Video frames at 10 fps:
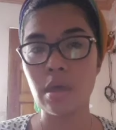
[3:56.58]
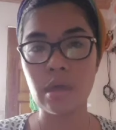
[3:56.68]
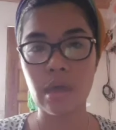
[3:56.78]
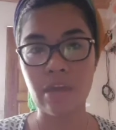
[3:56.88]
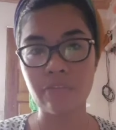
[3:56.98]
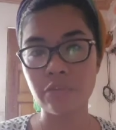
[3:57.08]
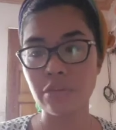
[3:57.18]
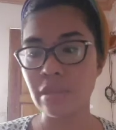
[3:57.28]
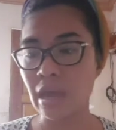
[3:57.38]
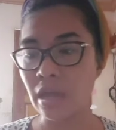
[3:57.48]
After
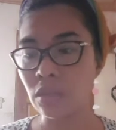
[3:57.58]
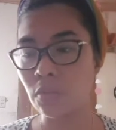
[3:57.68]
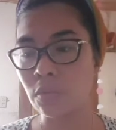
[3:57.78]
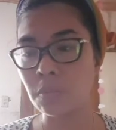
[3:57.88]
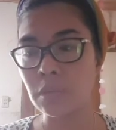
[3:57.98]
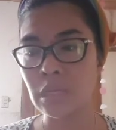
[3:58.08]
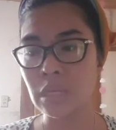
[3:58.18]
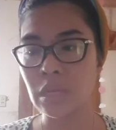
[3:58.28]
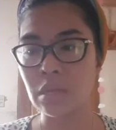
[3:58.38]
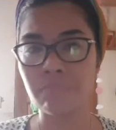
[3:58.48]
that, we'll be
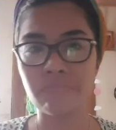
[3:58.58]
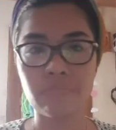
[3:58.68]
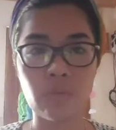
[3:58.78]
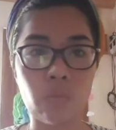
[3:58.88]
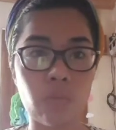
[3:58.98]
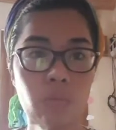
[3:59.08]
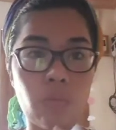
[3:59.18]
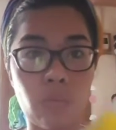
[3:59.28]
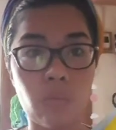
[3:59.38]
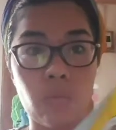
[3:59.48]
needing
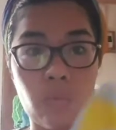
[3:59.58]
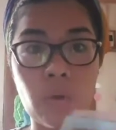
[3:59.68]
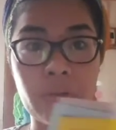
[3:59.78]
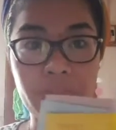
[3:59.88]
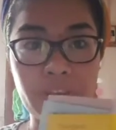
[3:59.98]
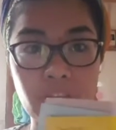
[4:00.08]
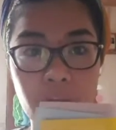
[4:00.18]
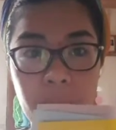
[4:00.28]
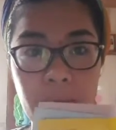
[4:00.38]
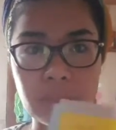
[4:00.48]
1 facial
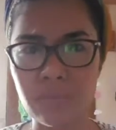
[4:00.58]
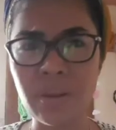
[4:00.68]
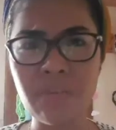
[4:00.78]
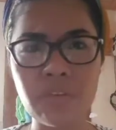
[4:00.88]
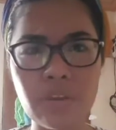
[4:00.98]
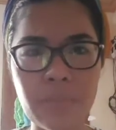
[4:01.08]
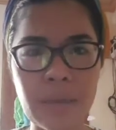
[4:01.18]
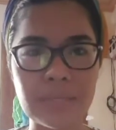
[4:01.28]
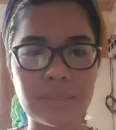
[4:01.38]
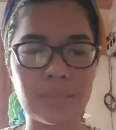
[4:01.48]
mask. Whatever your
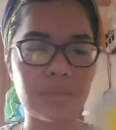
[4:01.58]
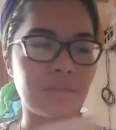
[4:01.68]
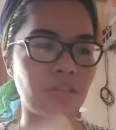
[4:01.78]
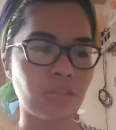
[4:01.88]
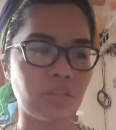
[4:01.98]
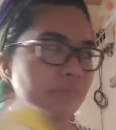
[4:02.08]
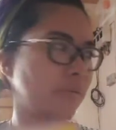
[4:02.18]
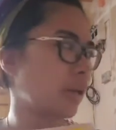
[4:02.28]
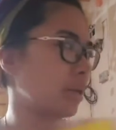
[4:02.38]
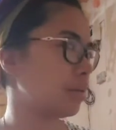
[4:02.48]
mask is, it's just
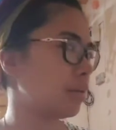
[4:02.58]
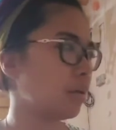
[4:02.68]
fine.